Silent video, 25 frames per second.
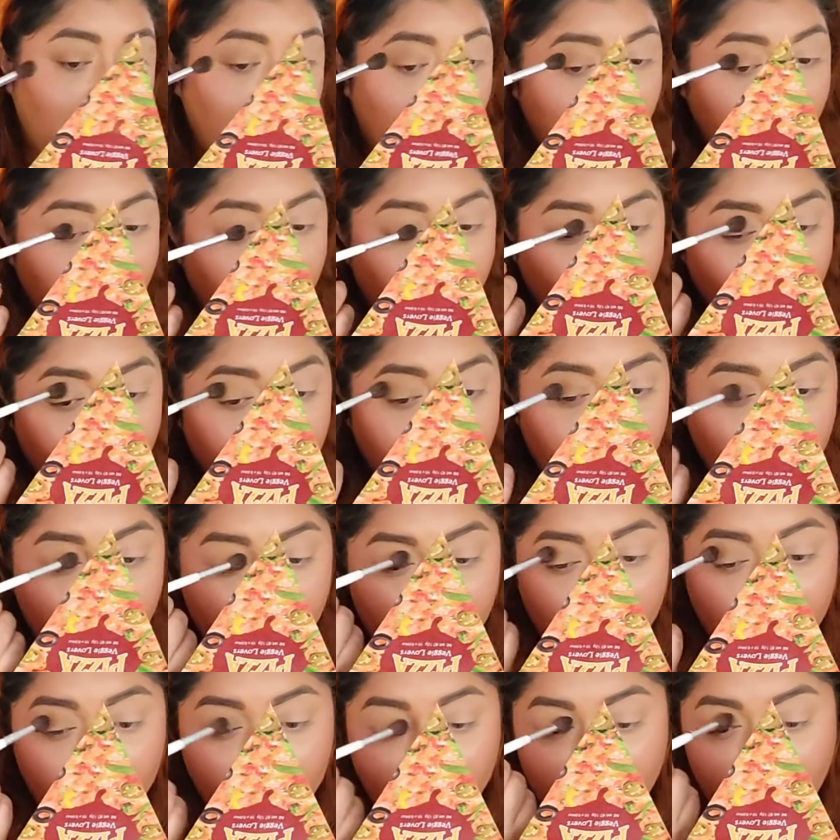
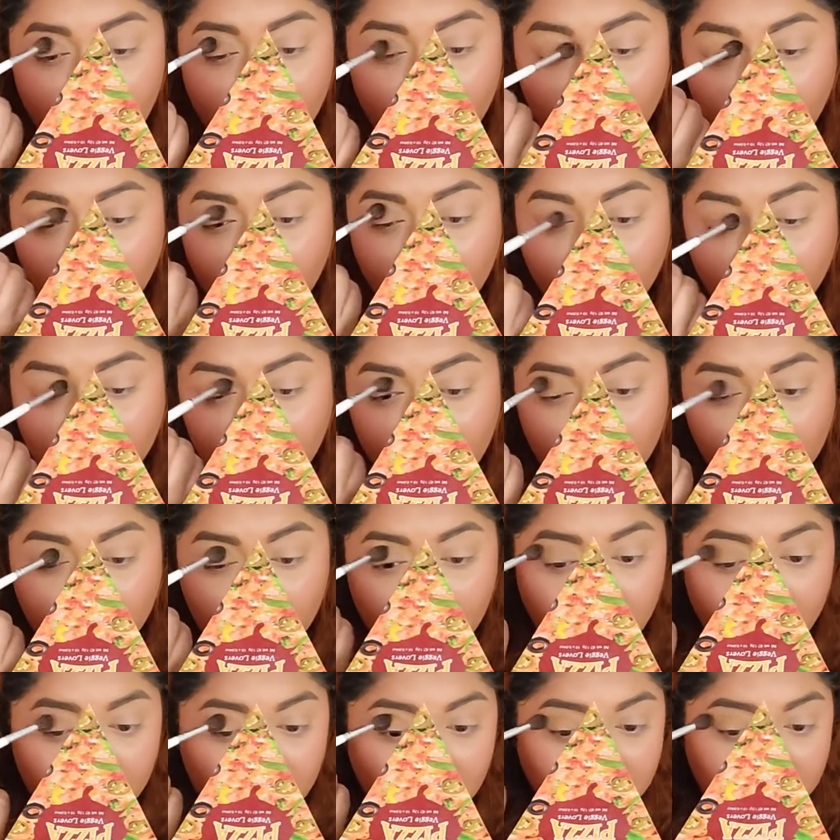and you know,
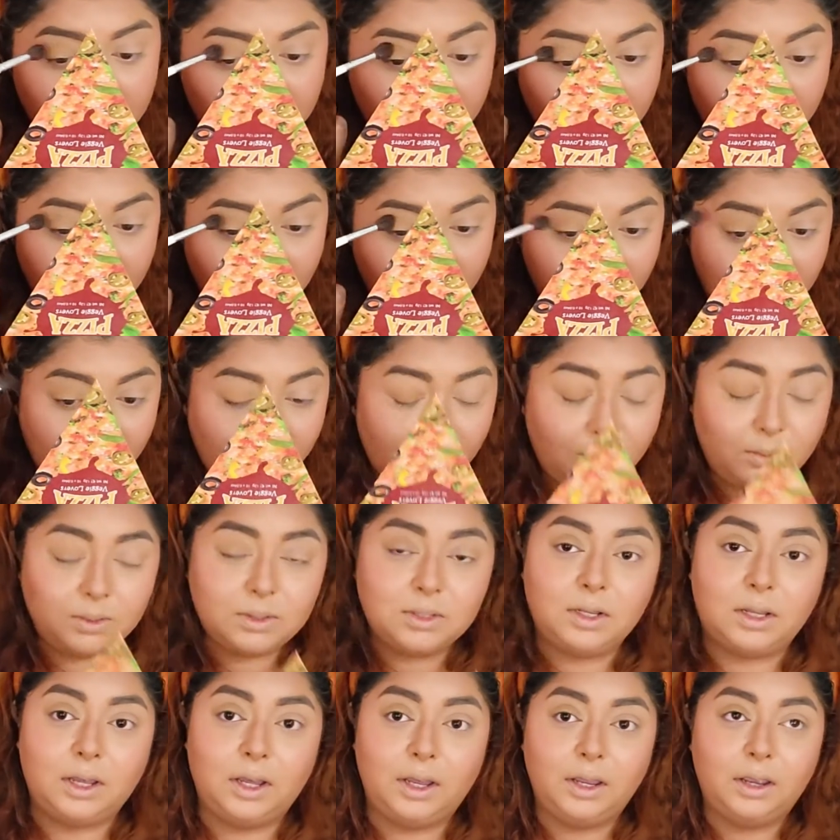two months ago I
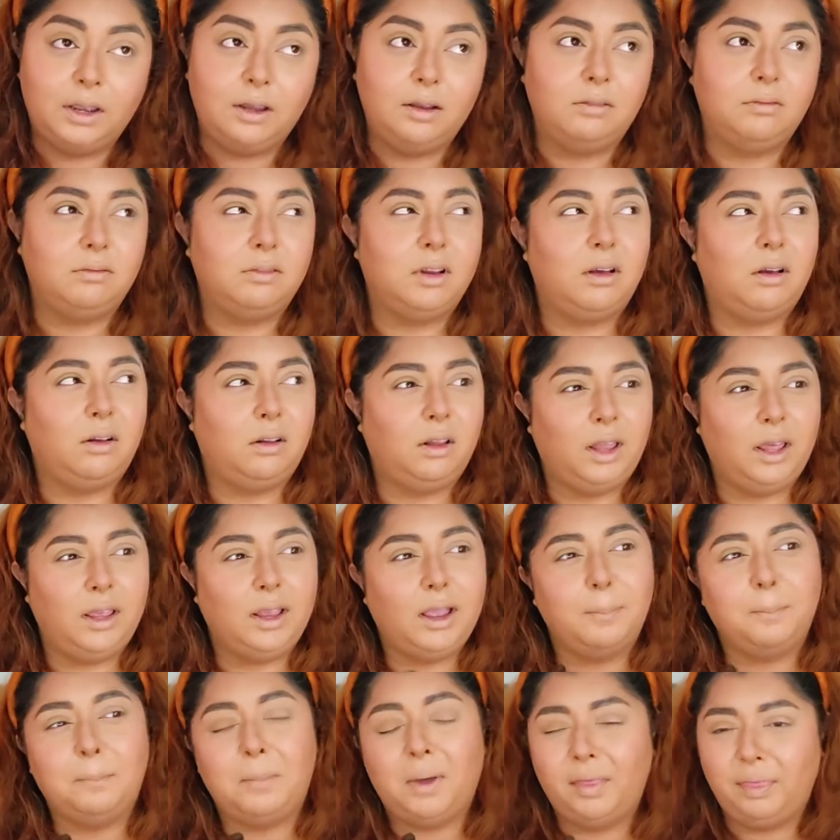was like, no,
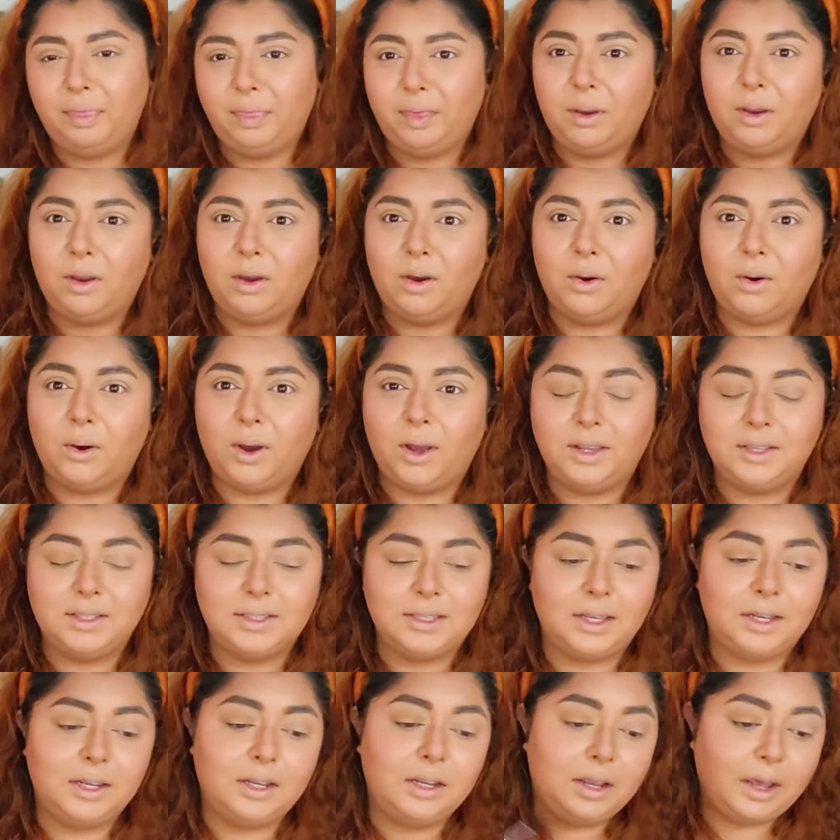like a month ago
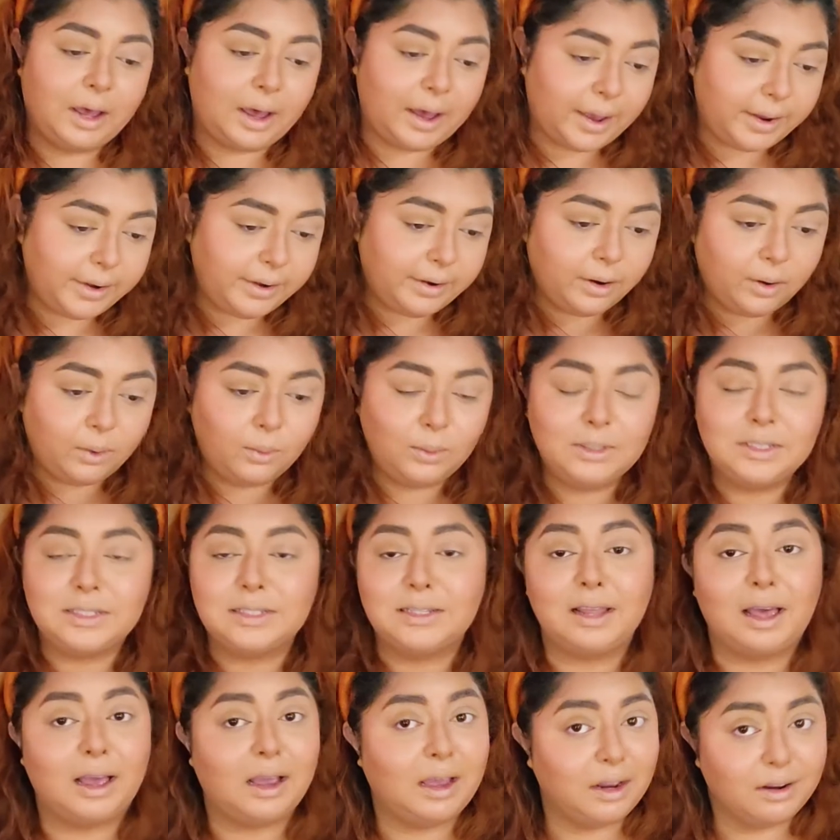I said, I know
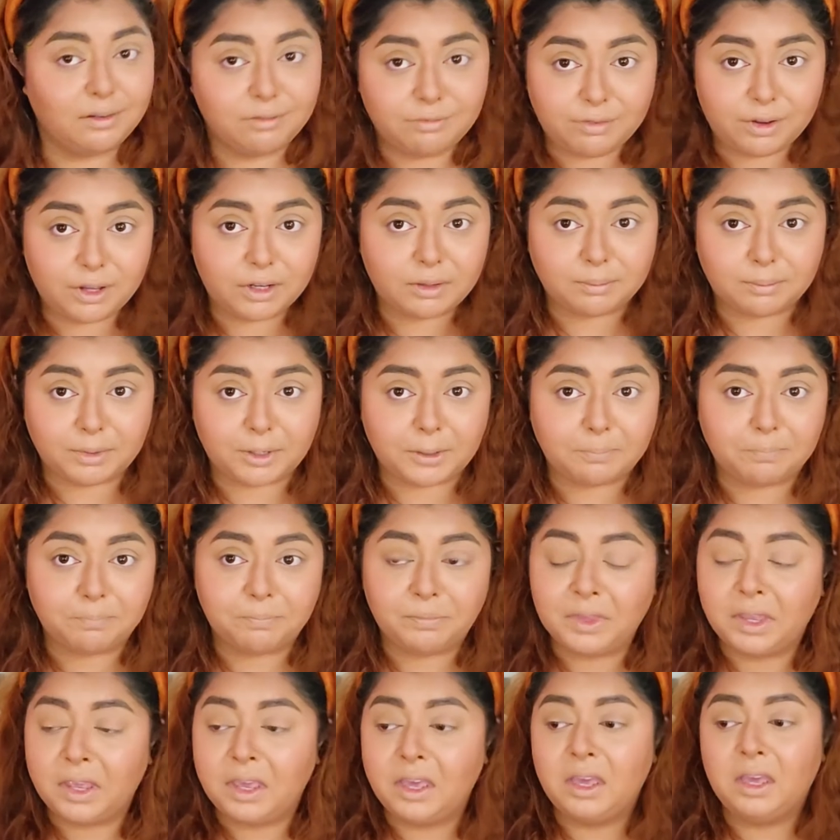it's not gonna fit
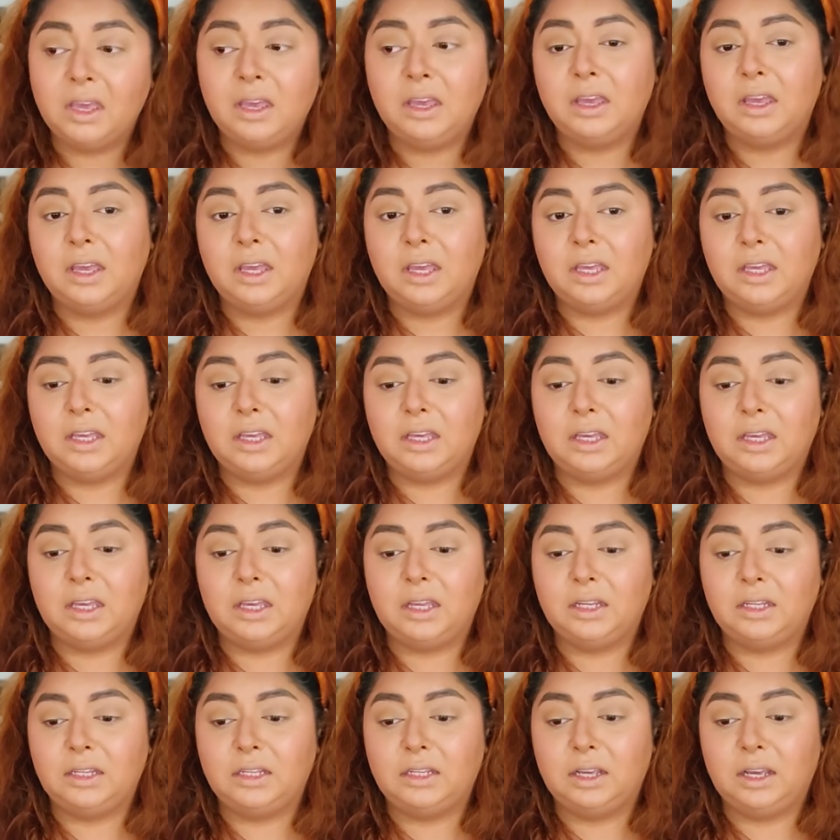me.
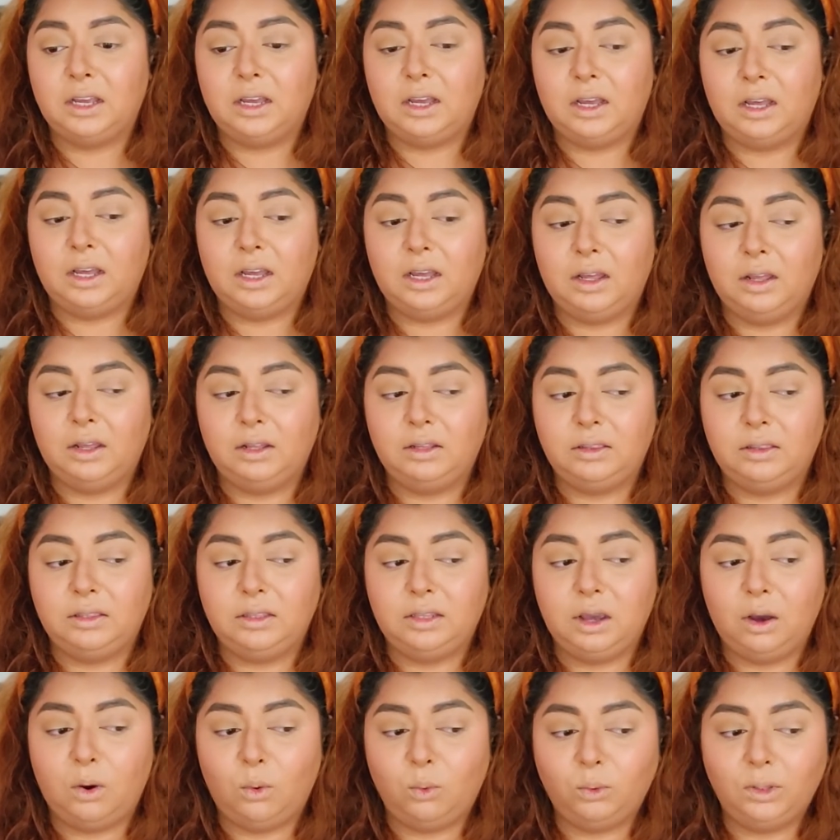And uh,
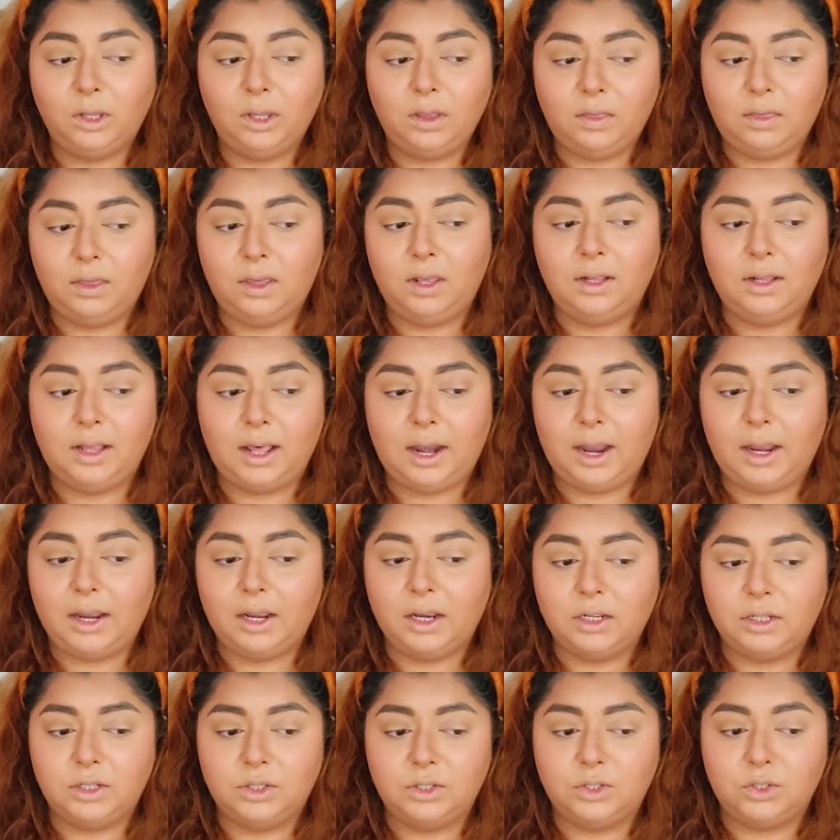the only thing that
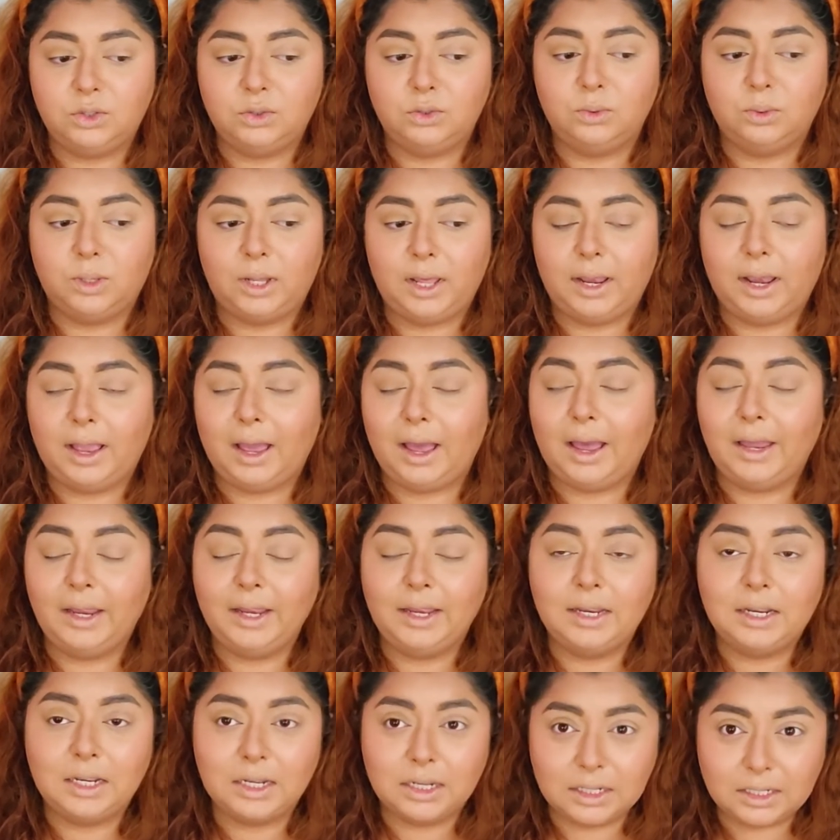I could do, like
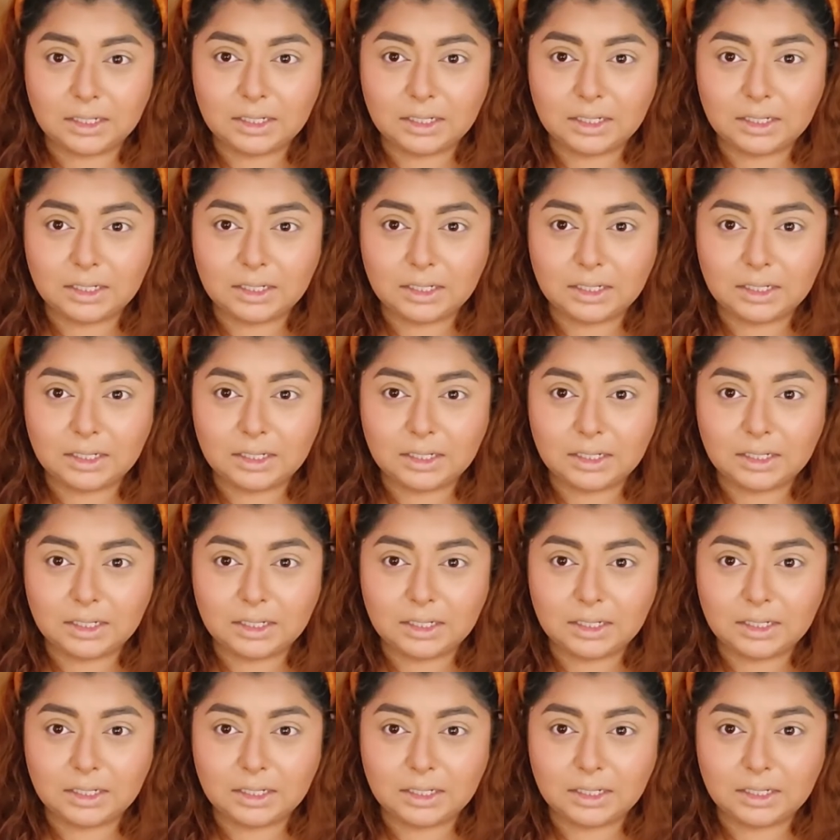I